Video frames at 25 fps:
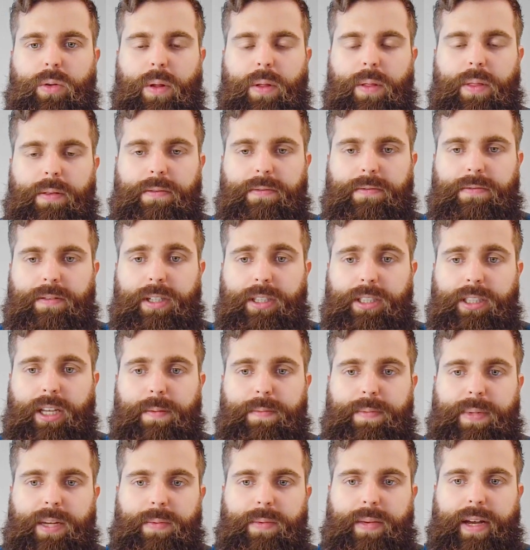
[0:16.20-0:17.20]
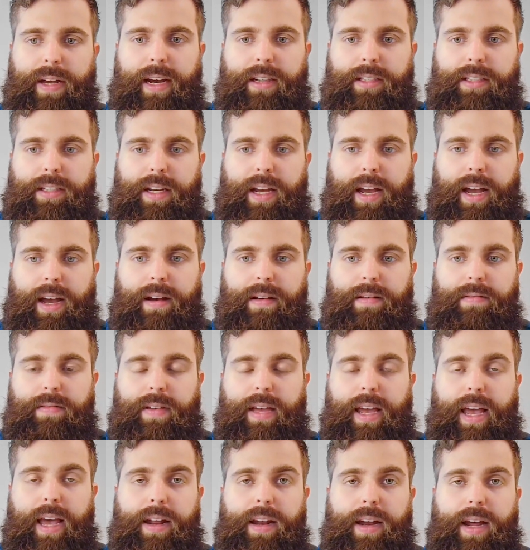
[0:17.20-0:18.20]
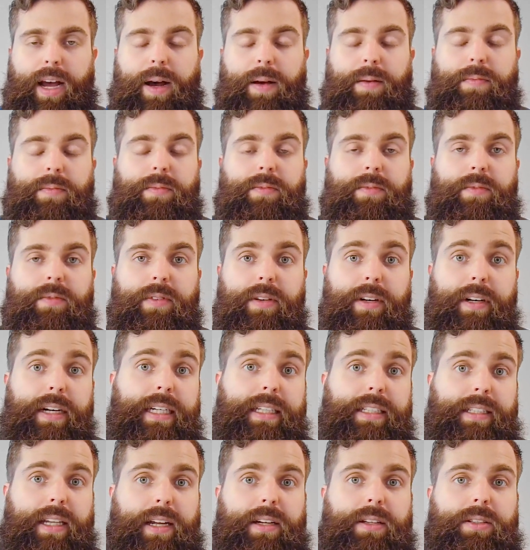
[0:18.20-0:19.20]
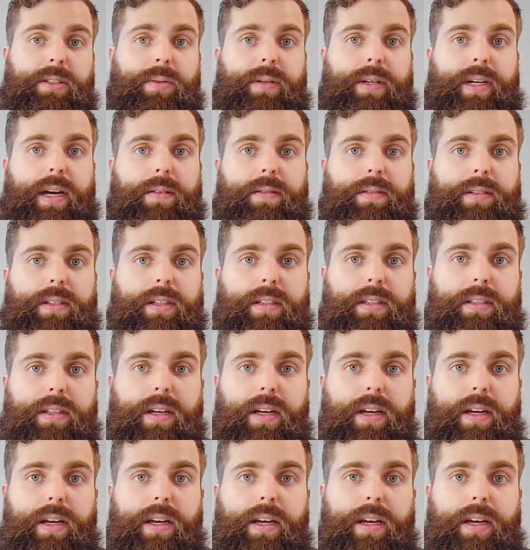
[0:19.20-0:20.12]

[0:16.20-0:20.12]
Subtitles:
The first update we actually have, and I'm very excited to announce this,